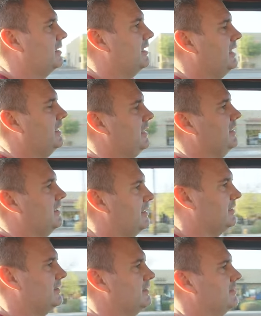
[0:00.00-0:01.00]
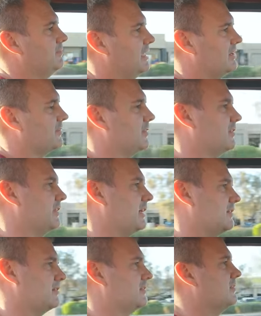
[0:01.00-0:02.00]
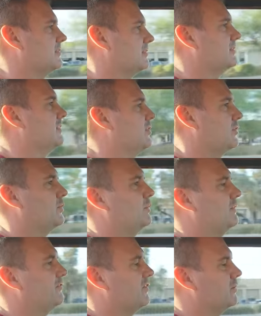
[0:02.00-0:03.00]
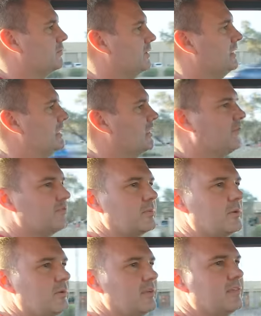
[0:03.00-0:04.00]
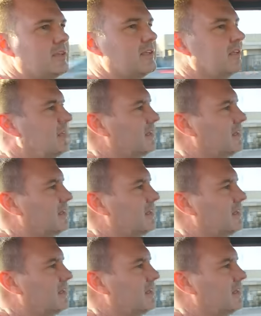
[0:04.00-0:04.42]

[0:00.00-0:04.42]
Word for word: and make sure that we feel really comfortable with it.